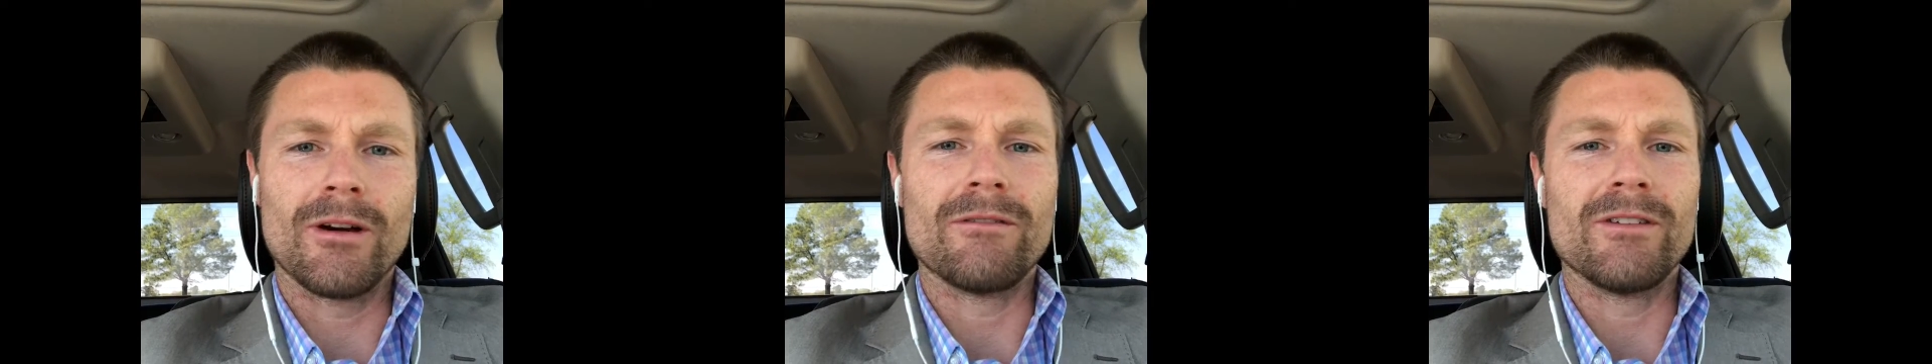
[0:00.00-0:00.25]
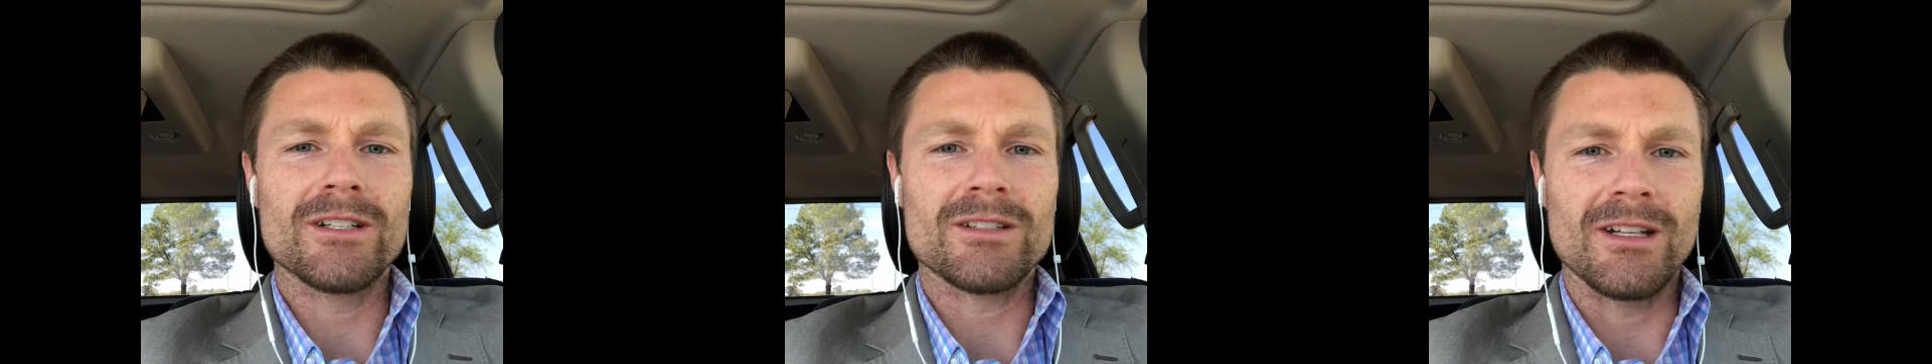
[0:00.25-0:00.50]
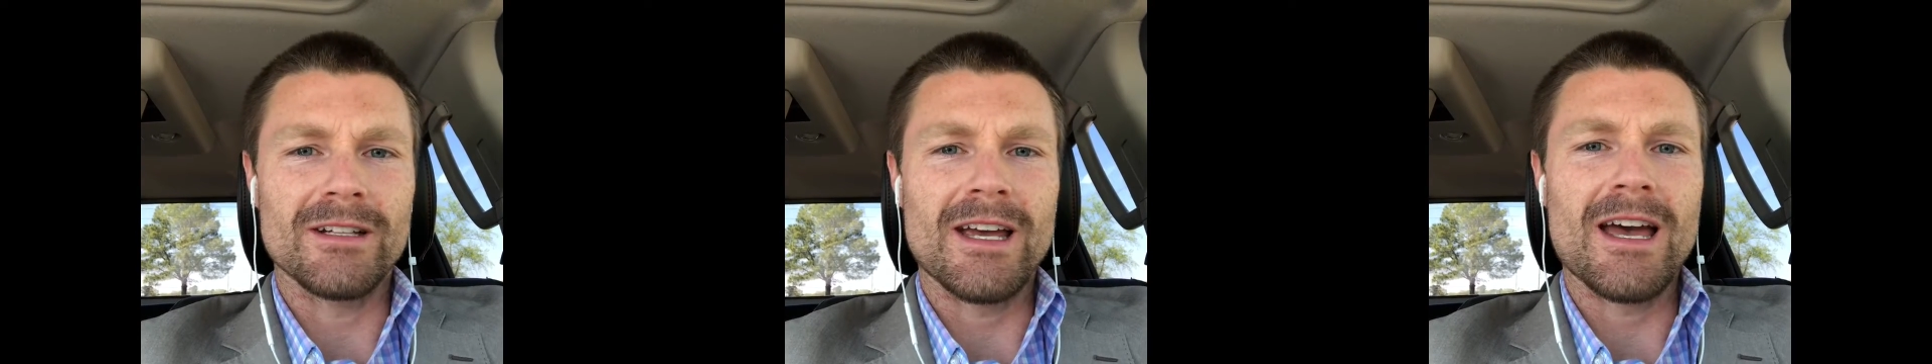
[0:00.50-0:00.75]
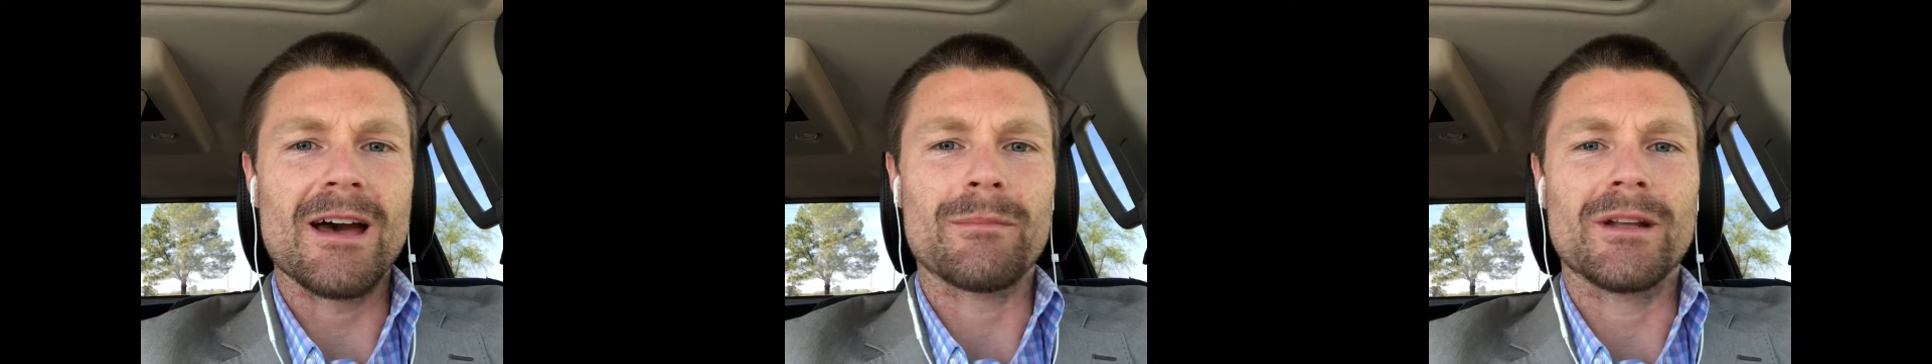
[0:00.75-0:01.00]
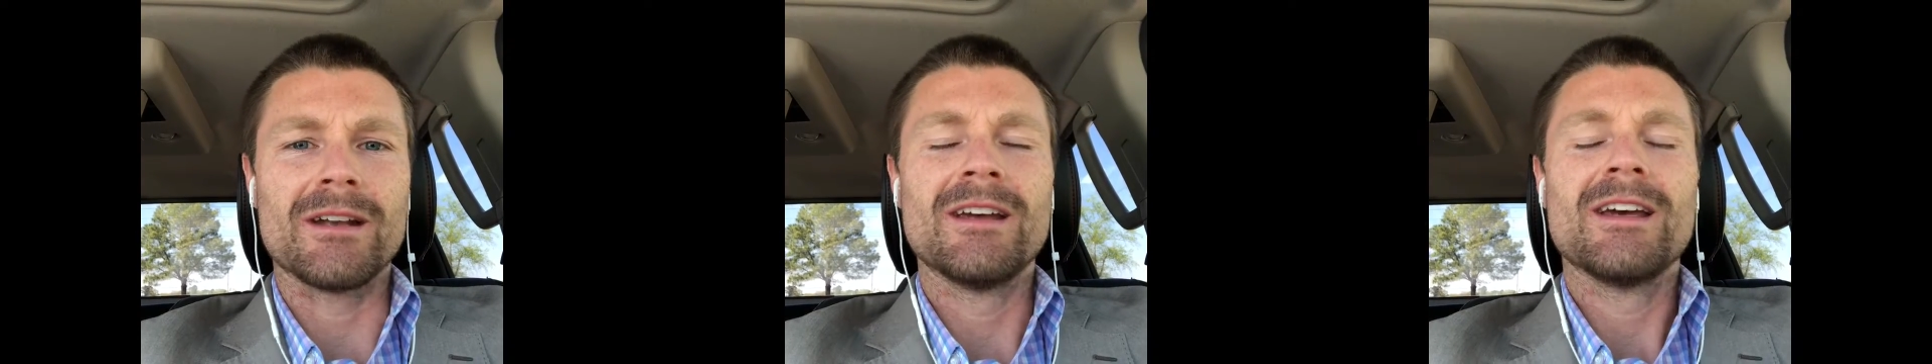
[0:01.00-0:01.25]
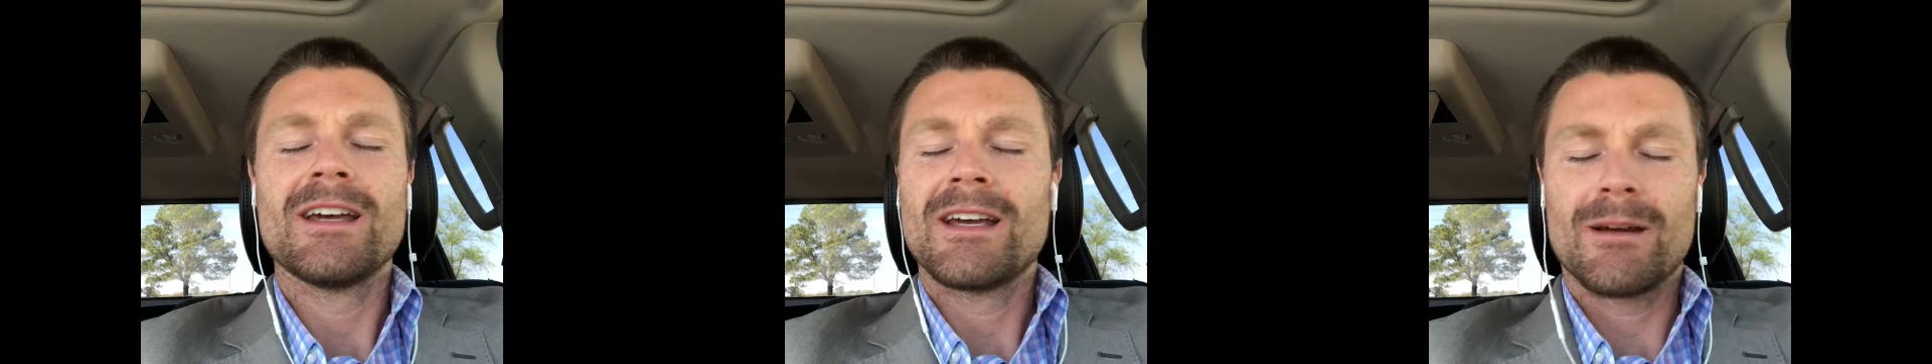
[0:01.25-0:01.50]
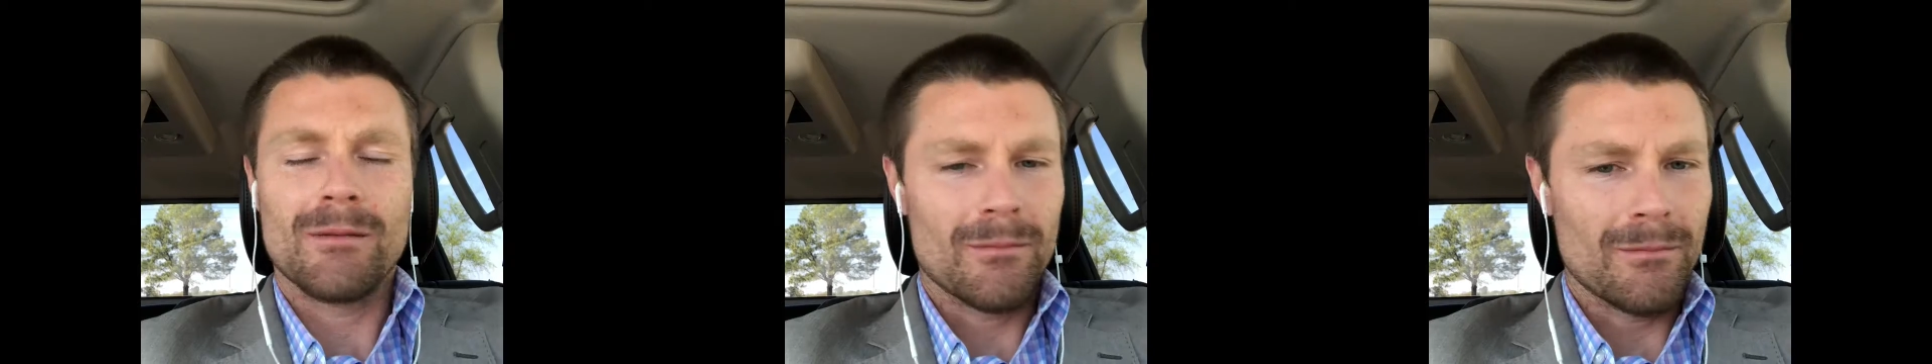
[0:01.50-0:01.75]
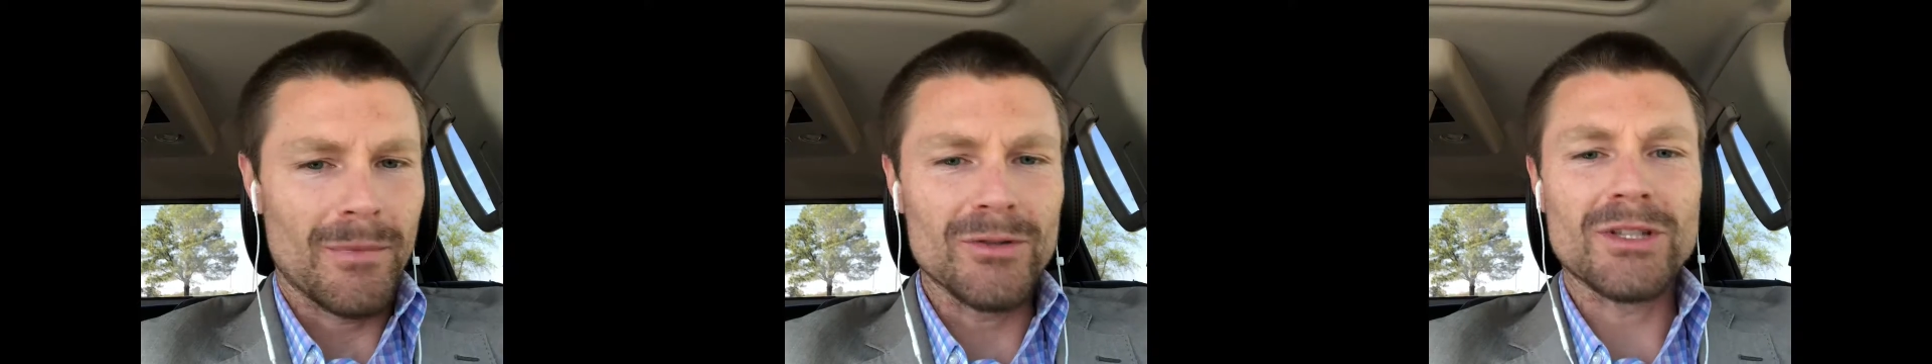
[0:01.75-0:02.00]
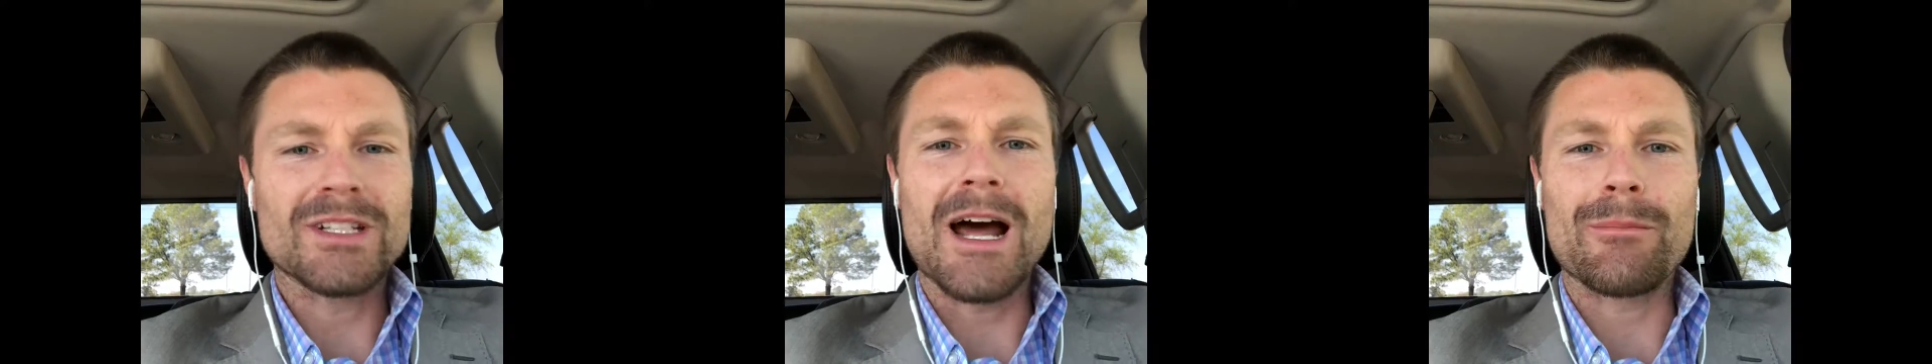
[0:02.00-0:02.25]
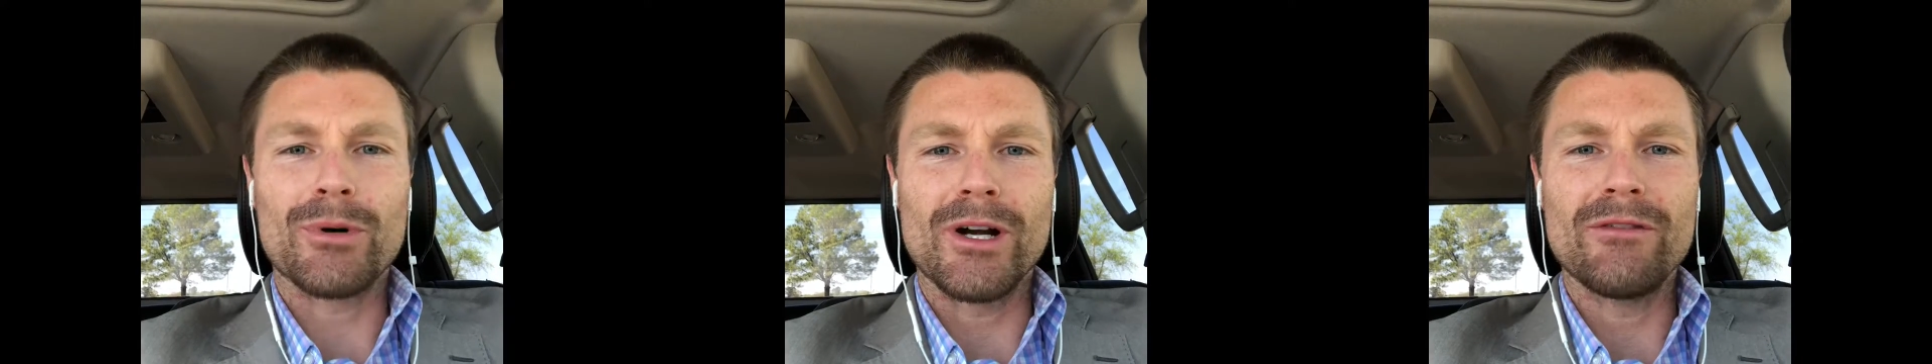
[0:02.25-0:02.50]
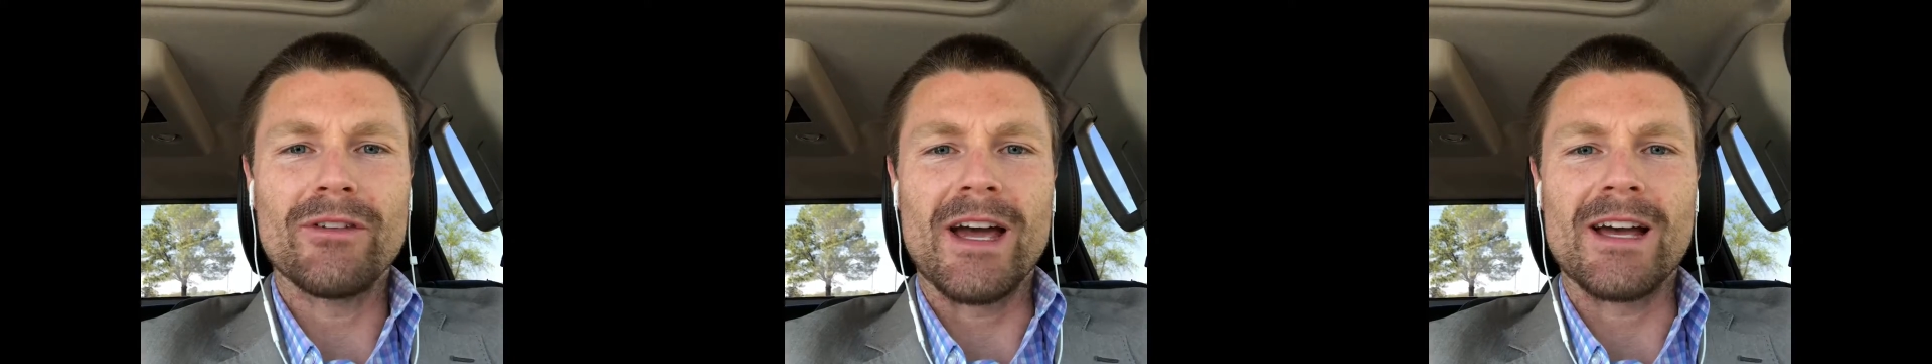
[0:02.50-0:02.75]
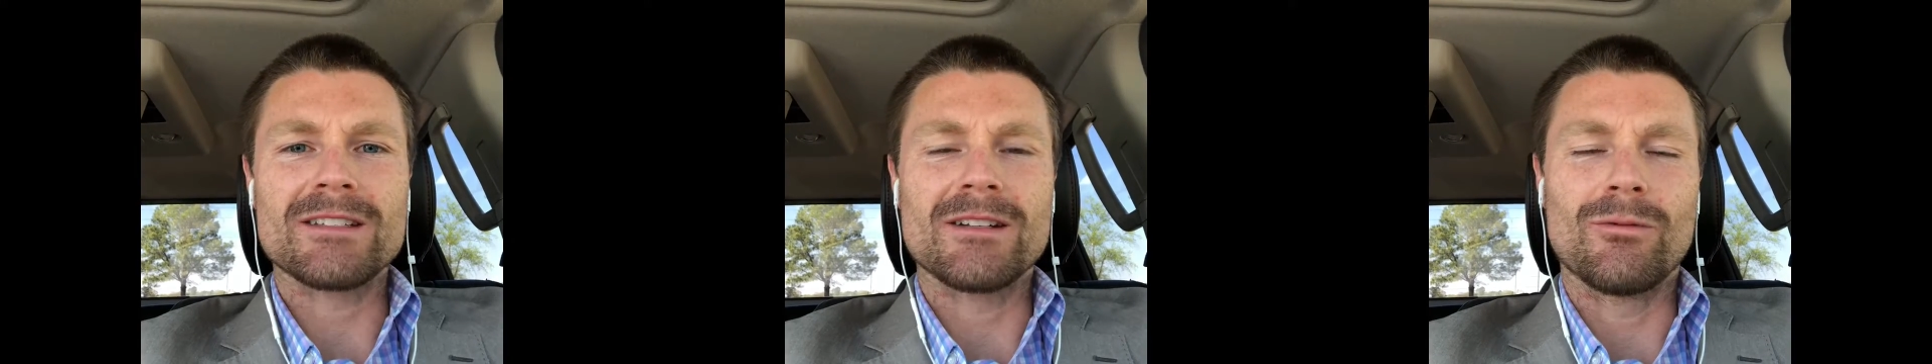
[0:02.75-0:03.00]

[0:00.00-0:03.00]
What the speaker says: eventually happen, most of the time pretty fast.